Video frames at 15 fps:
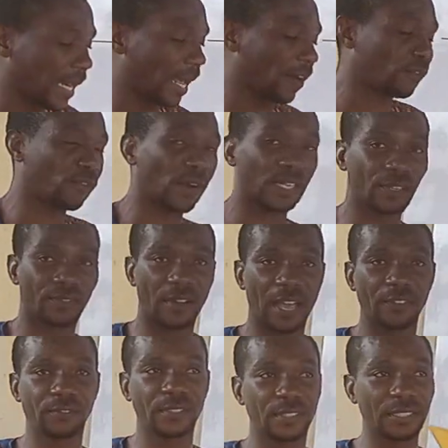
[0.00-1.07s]
the
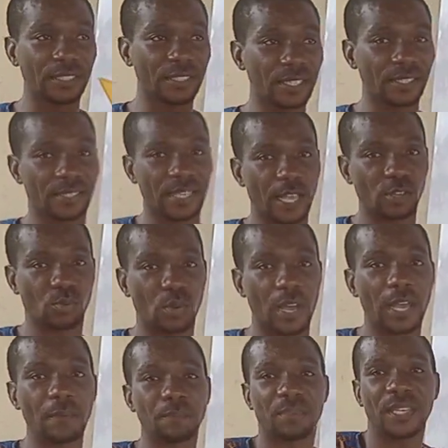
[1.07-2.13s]
45 degree set
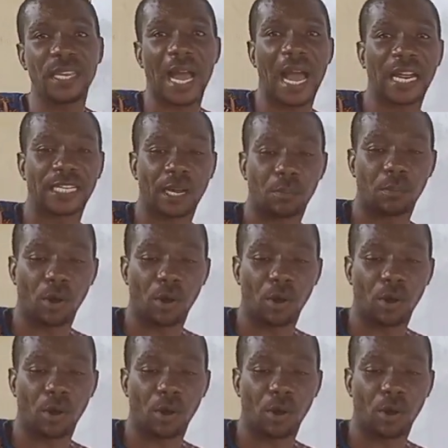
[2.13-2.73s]
square be at the